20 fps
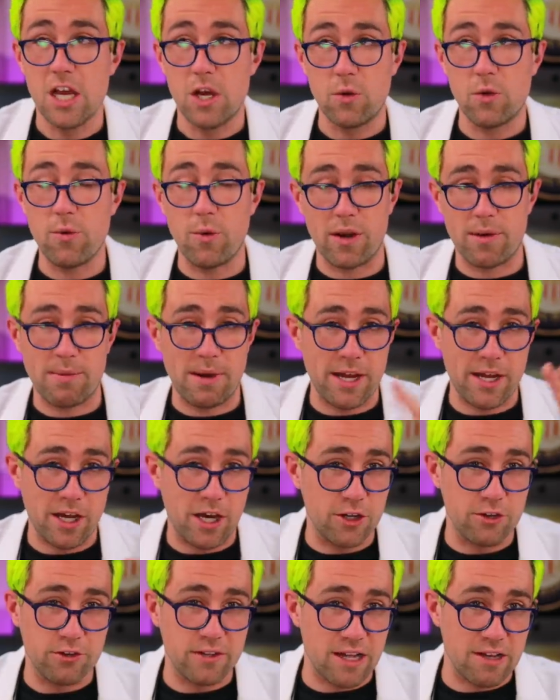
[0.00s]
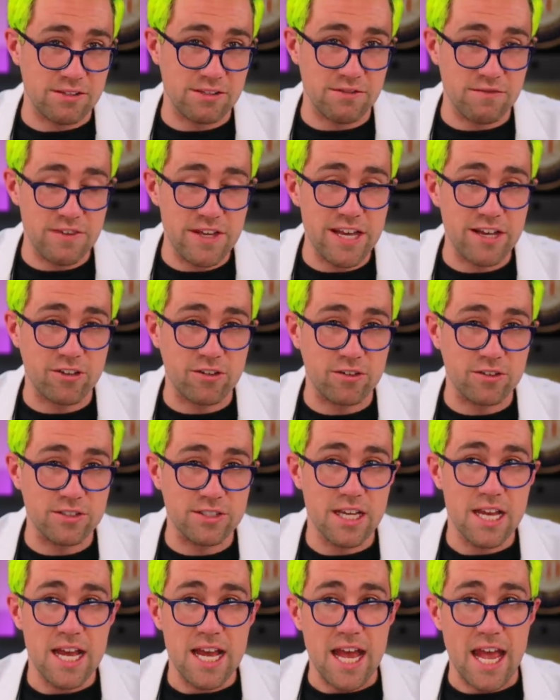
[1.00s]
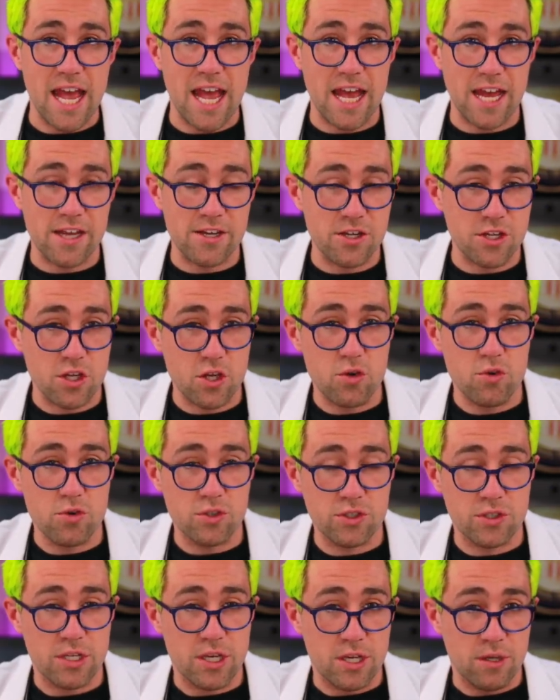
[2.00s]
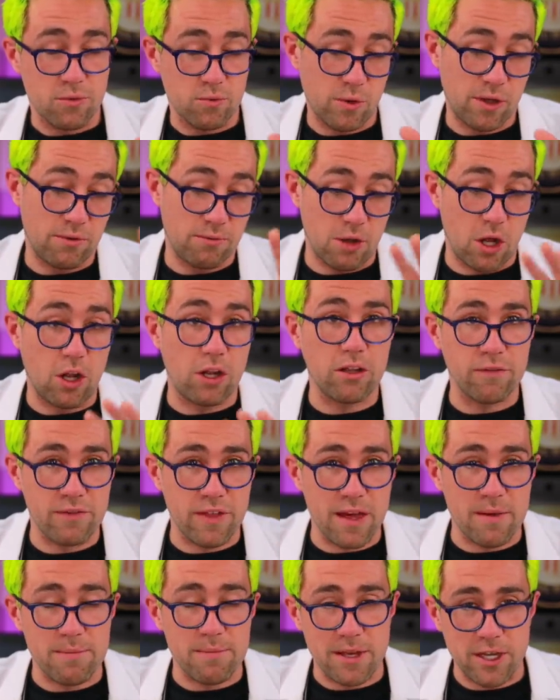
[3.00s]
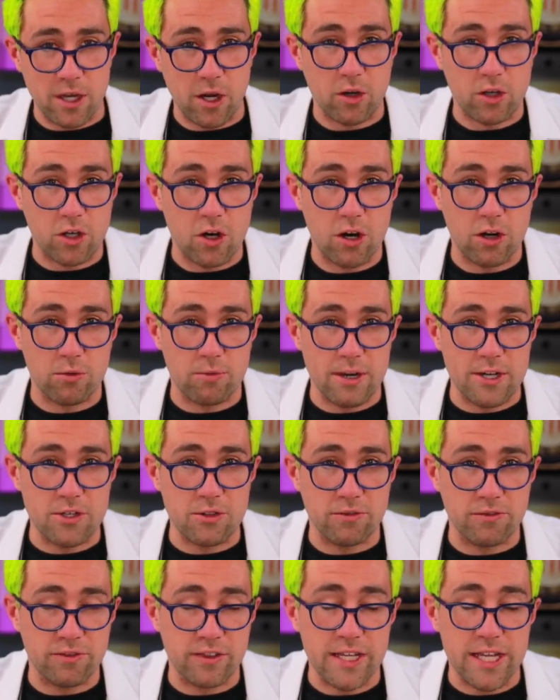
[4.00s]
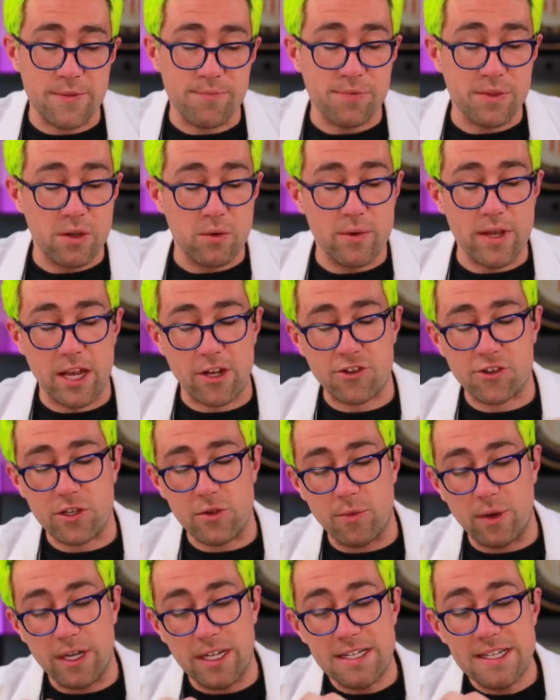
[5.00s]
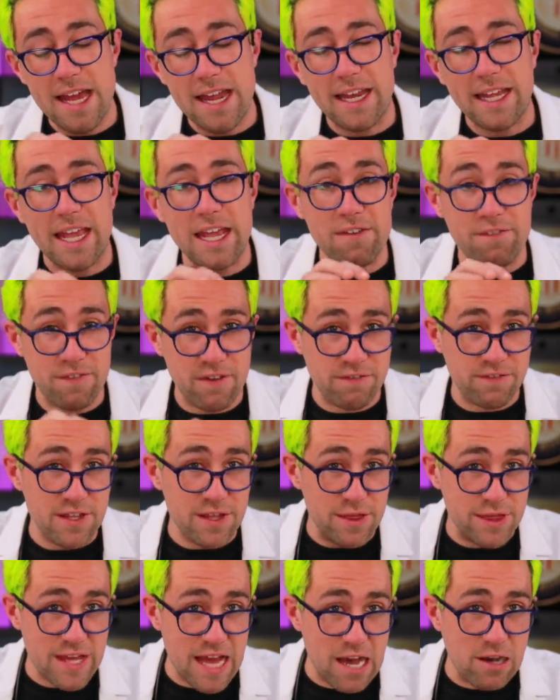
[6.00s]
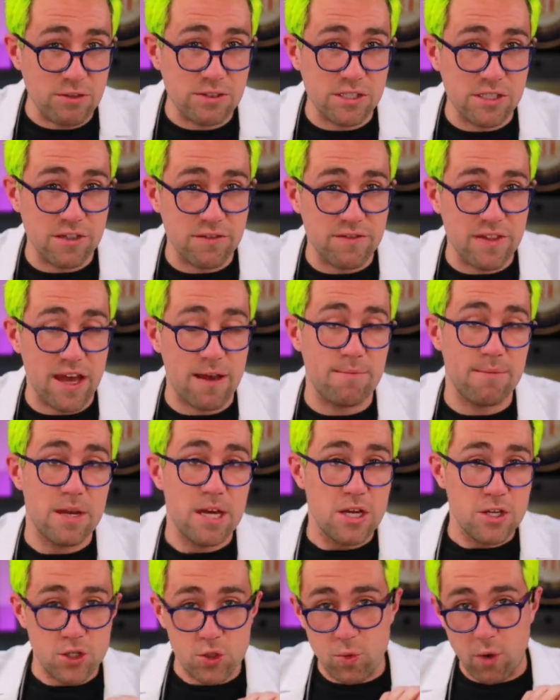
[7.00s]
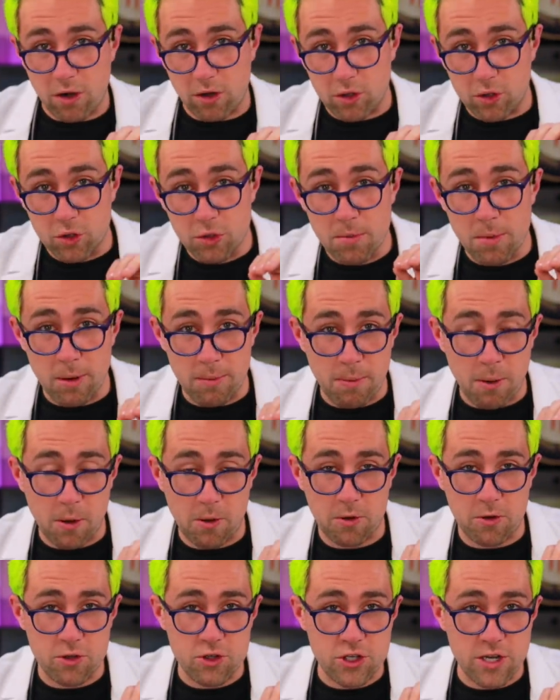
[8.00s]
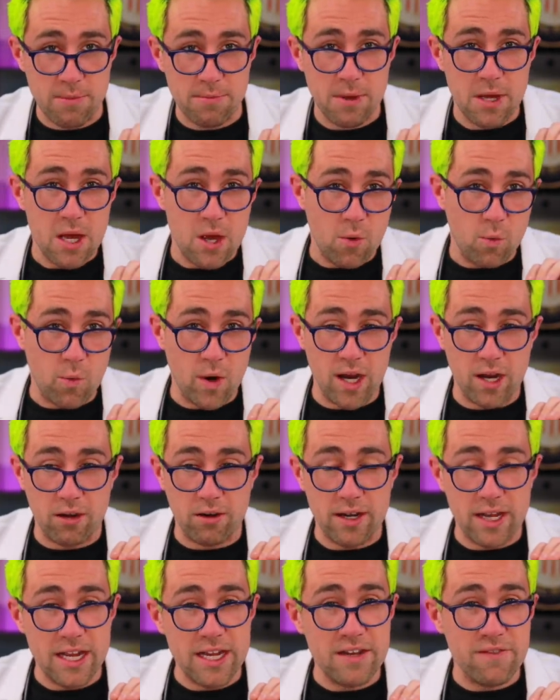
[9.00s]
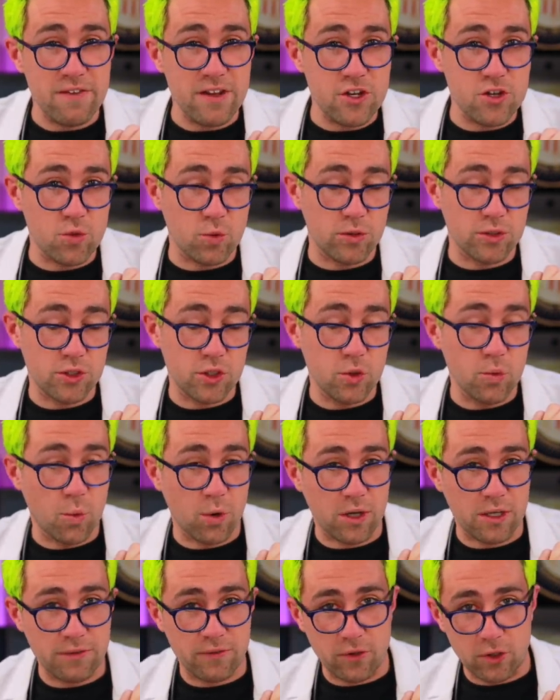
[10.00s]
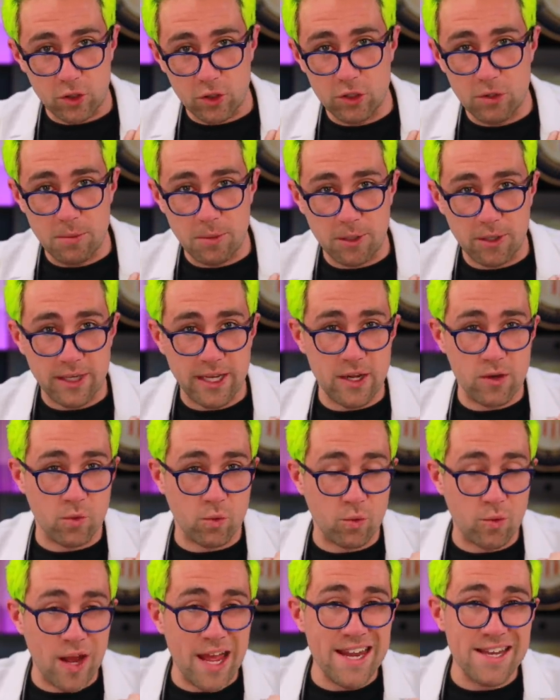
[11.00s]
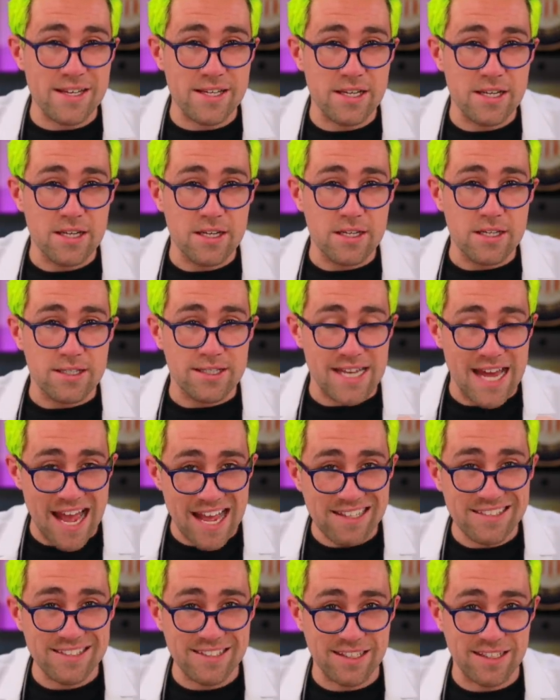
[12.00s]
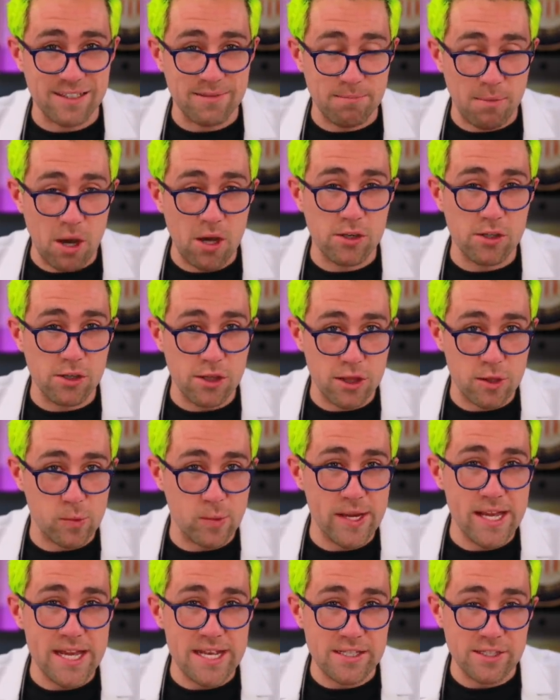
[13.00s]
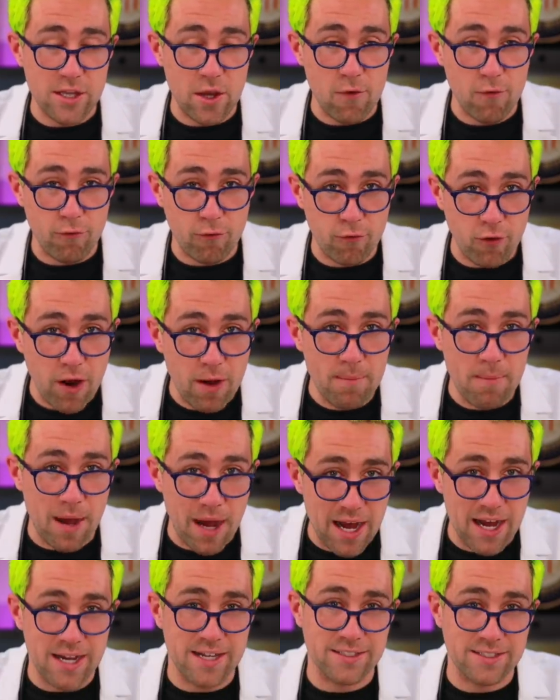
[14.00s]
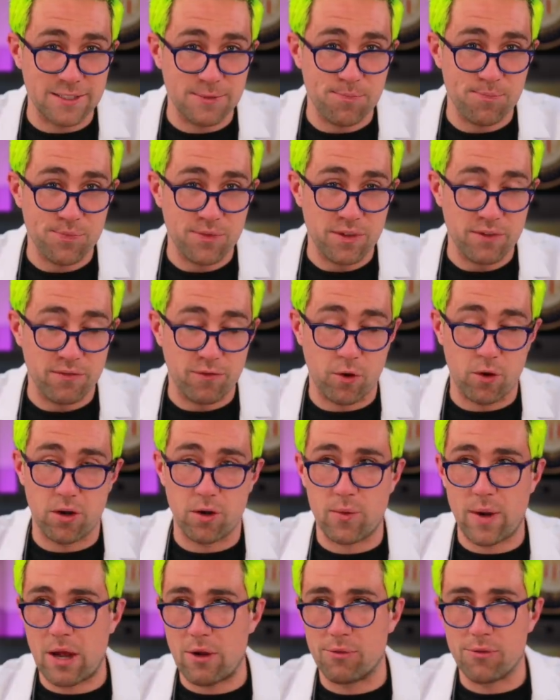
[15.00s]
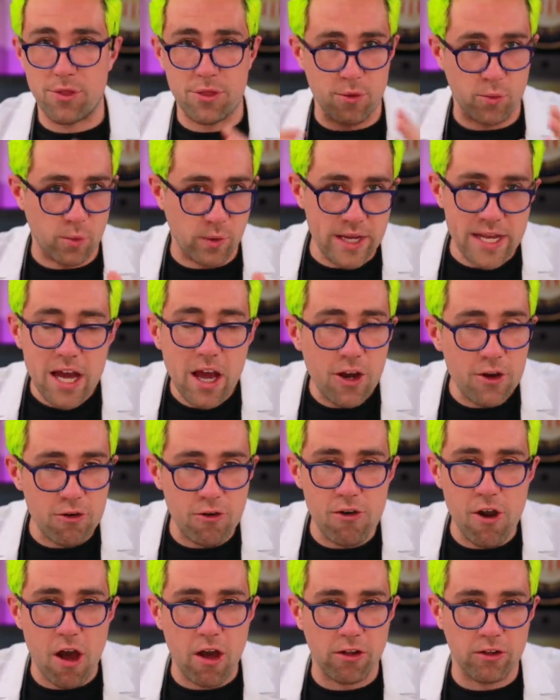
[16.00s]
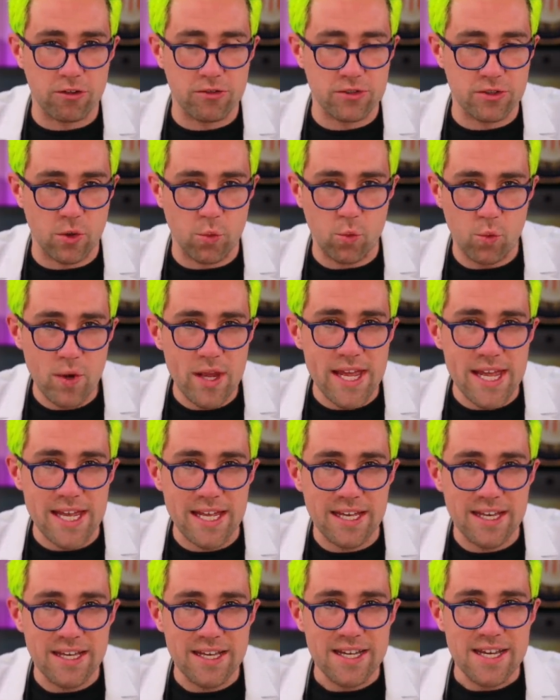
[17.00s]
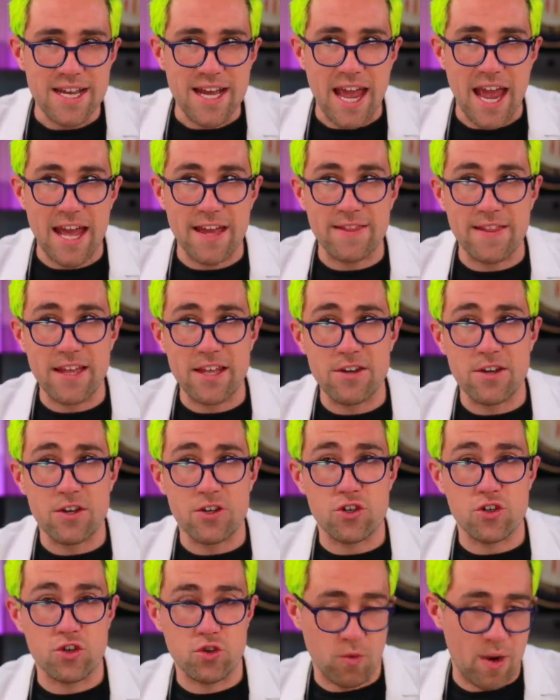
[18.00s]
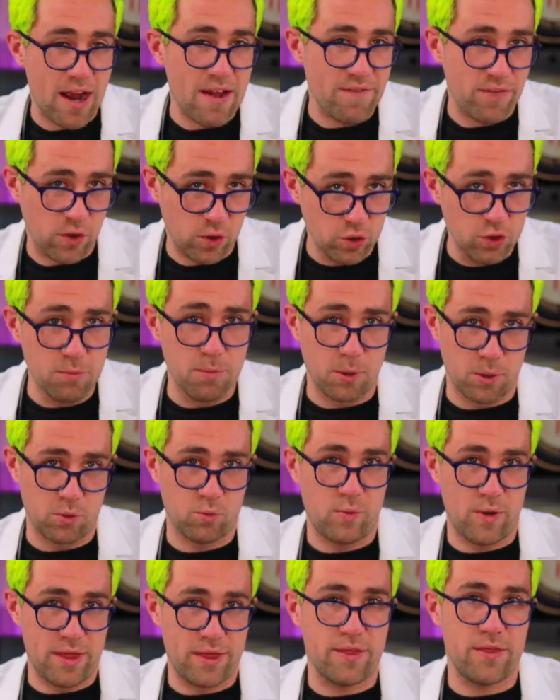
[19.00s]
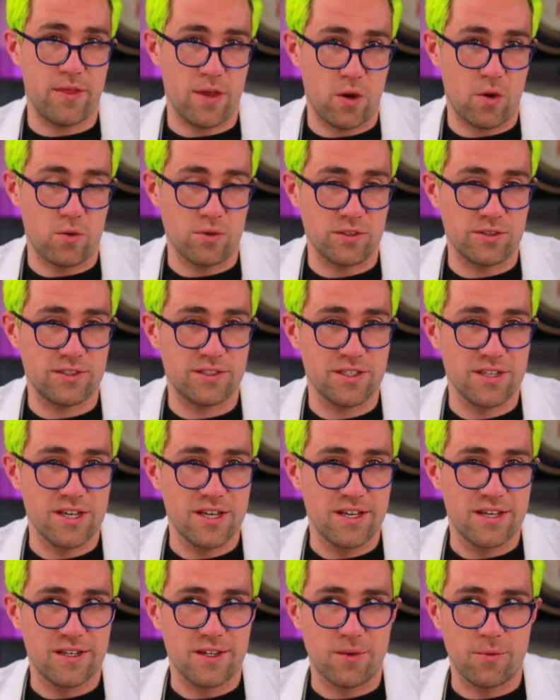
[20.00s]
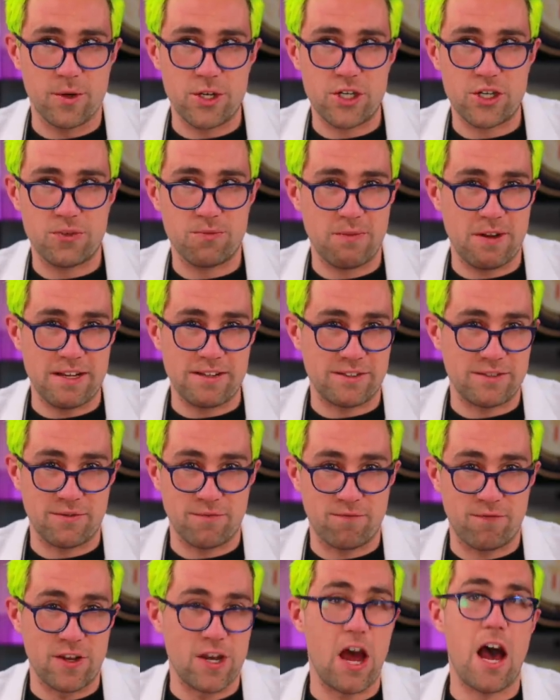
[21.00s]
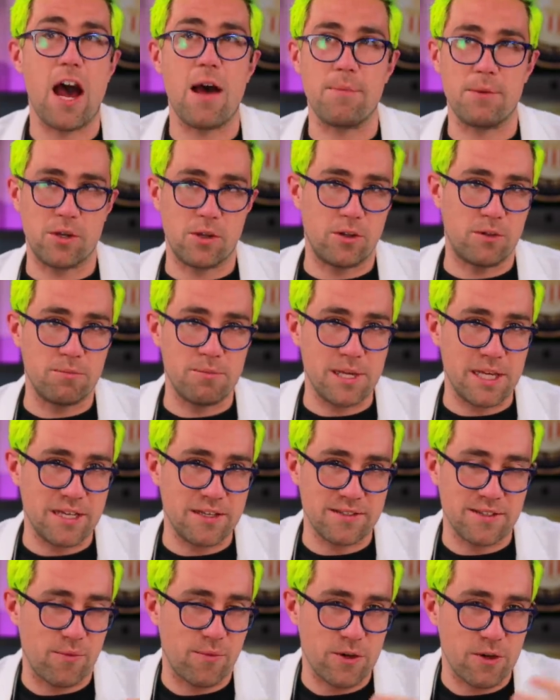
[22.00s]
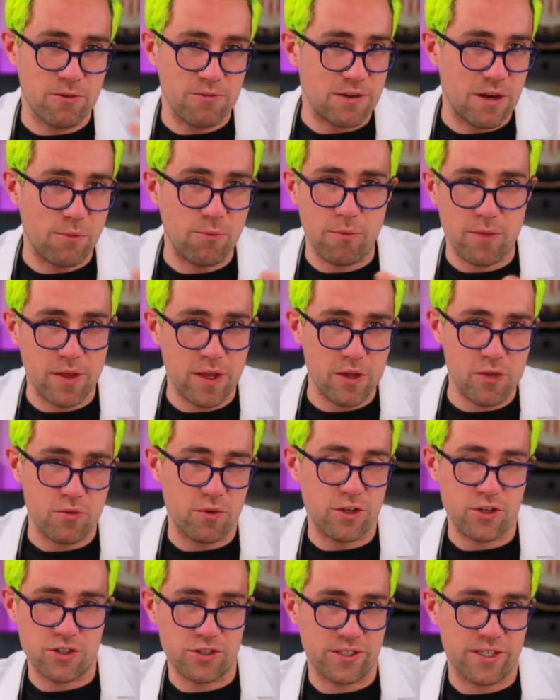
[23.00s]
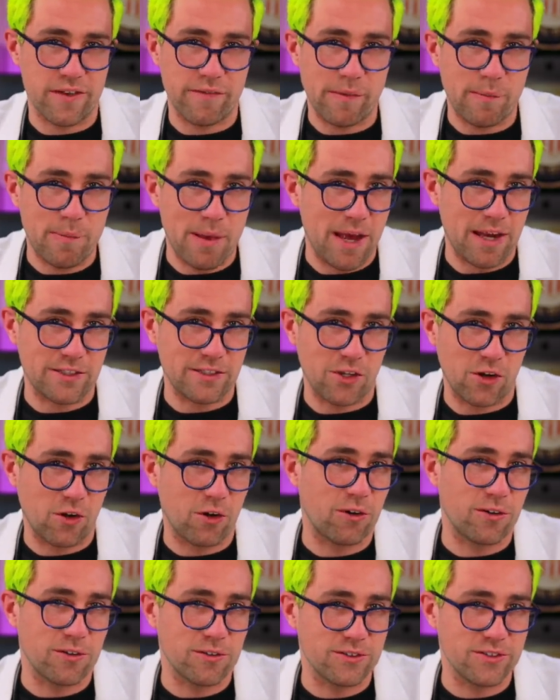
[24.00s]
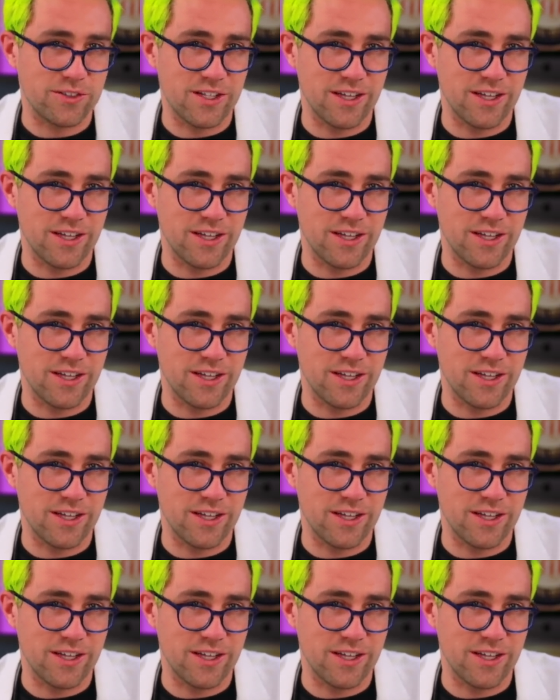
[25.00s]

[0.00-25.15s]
We want to buy 100,000 vehicles and use well, all of them in our car rental fleet. We actually want to dedicate 50,000 of them to our Uber partnership, where individuals who work for Uber can rent Tesla Model 3s from us for around $300 a week and then drive Uber with those which is phenomenal because then when you're done with it, you could just give it back to Hertz